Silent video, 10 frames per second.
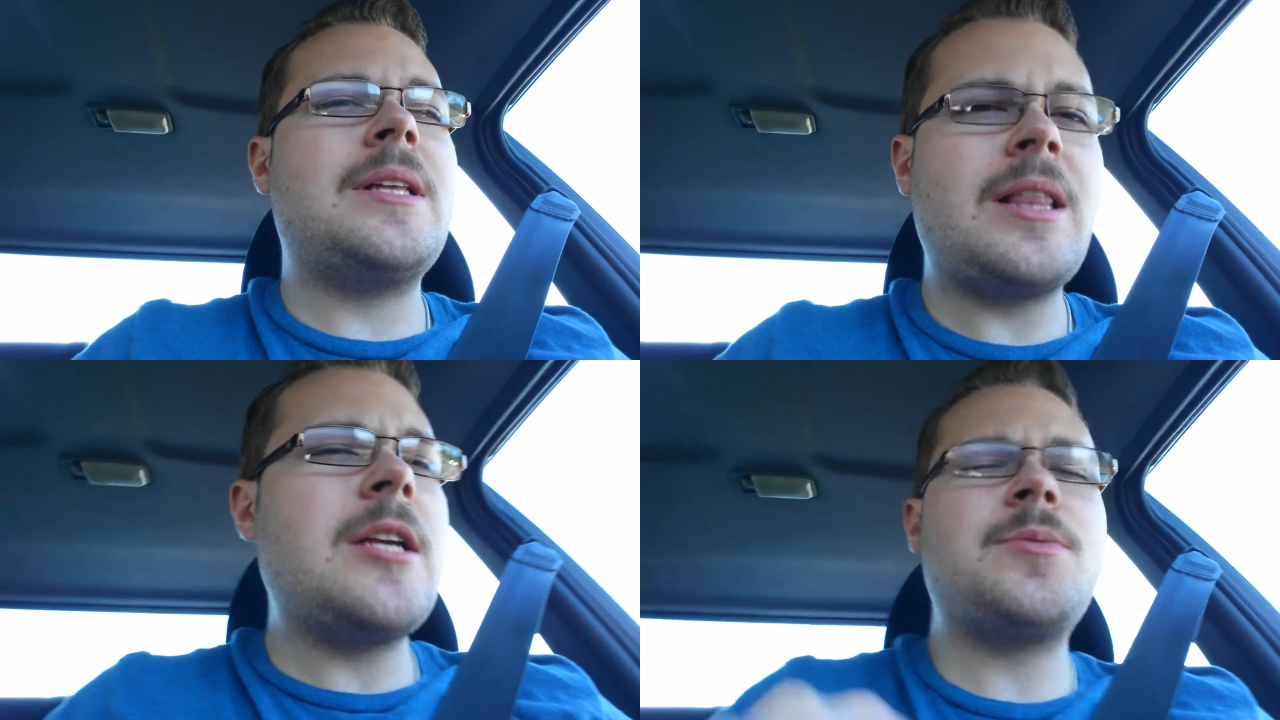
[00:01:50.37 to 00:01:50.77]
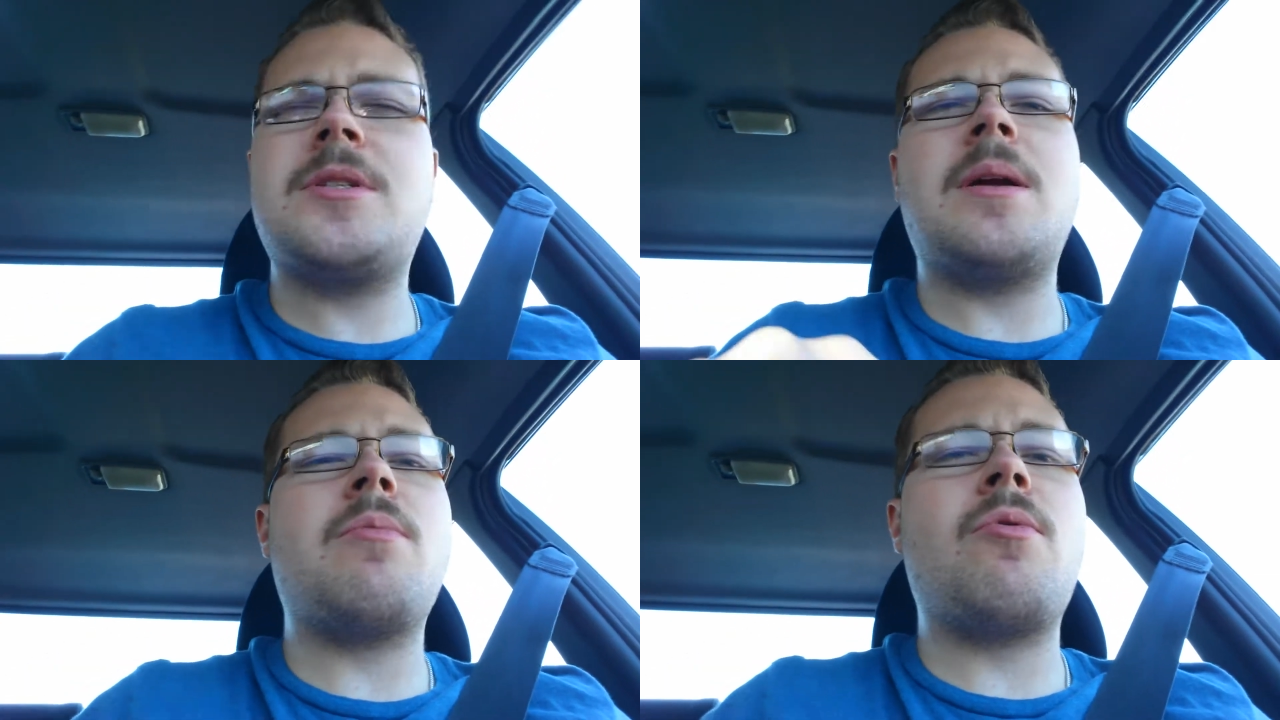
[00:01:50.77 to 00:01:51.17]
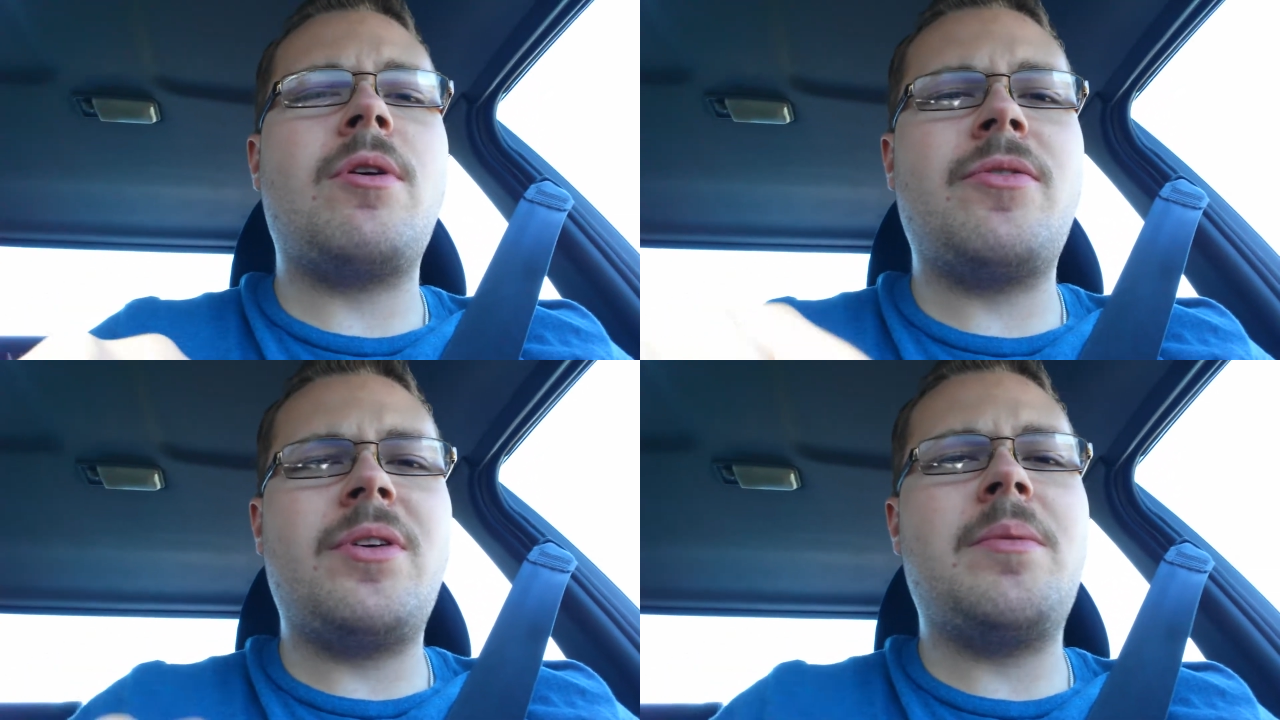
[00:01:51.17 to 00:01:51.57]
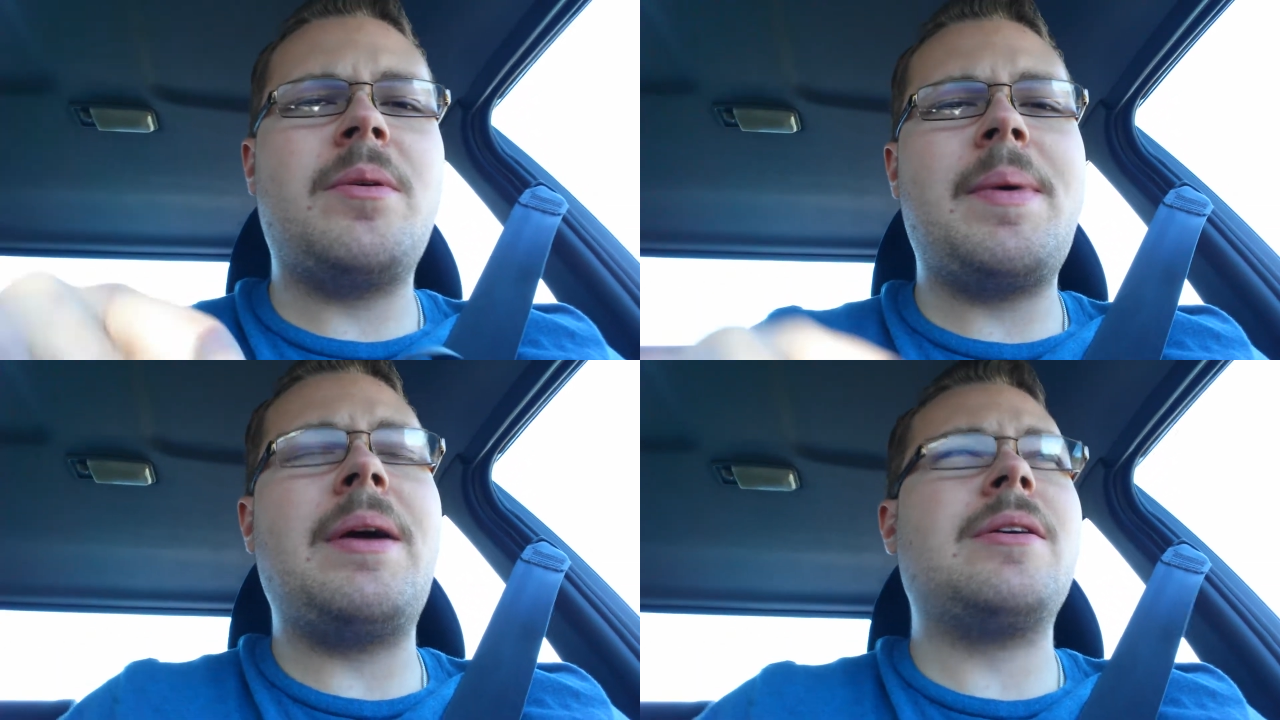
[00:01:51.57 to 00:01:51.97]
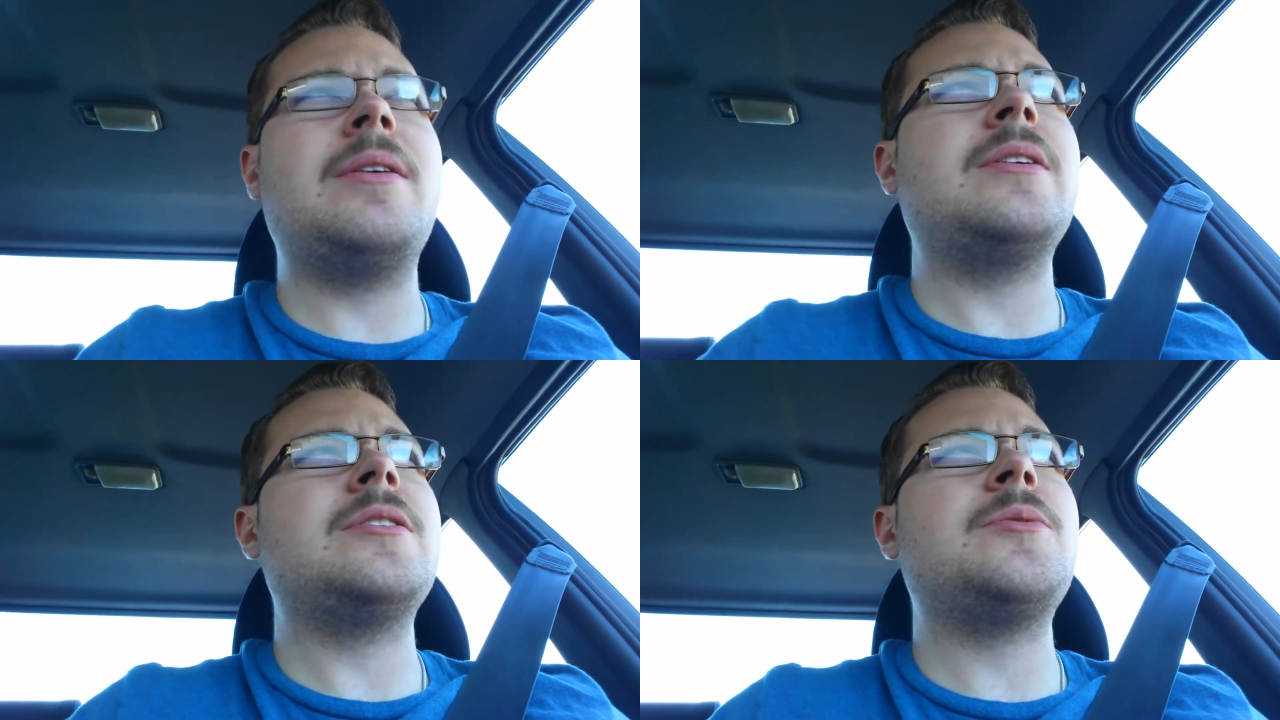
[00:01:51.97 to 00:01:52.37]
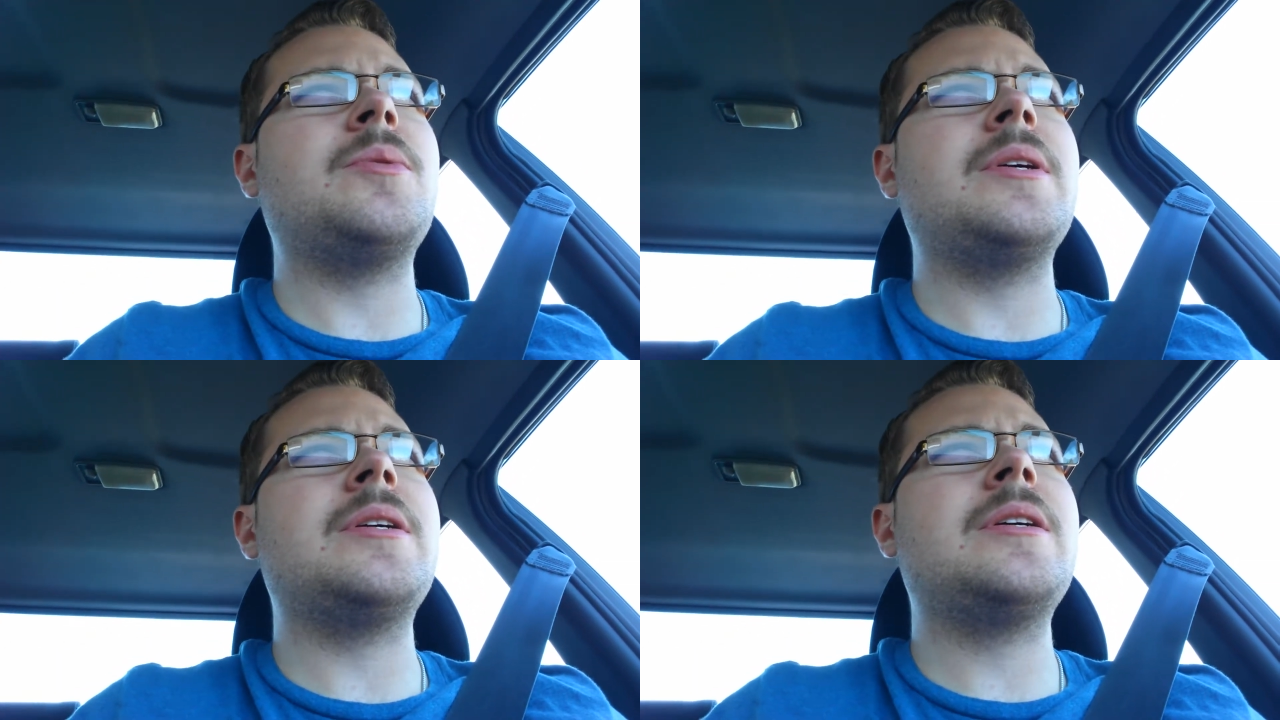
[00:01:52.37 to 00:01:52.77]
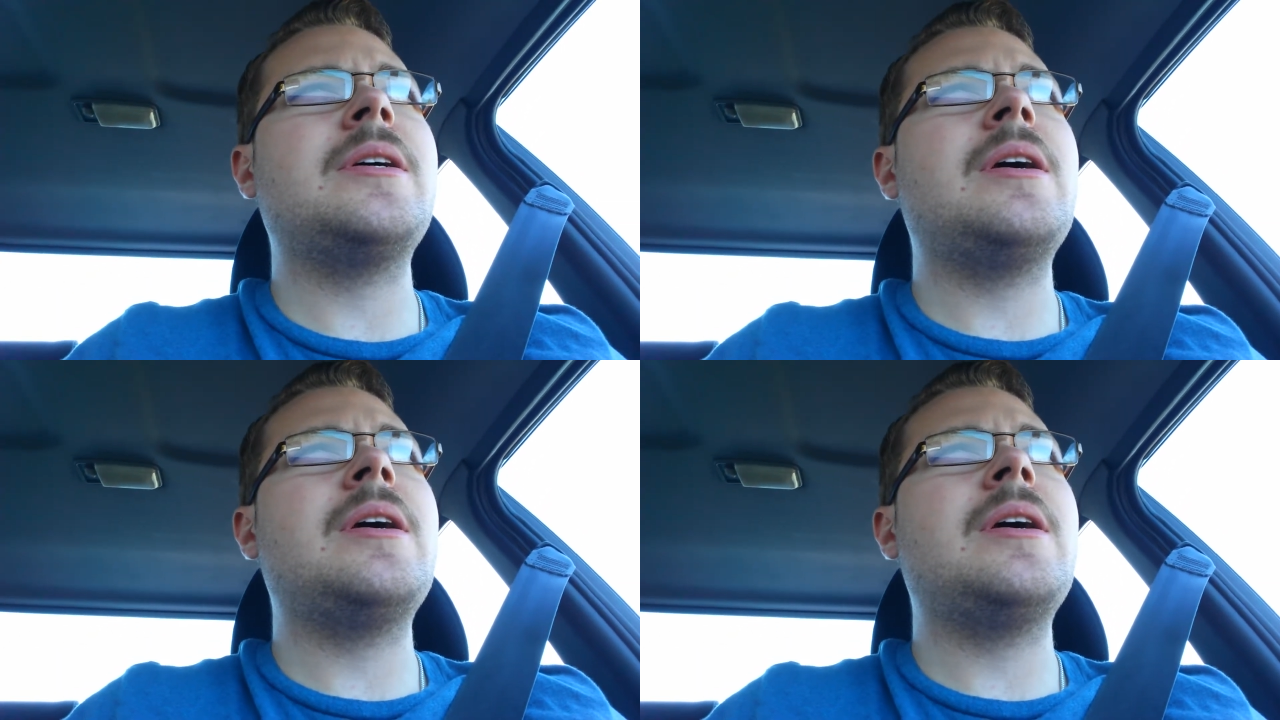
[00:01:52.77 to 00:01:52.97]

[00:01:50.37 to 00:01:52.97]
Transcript: that this was the number one film in America this week.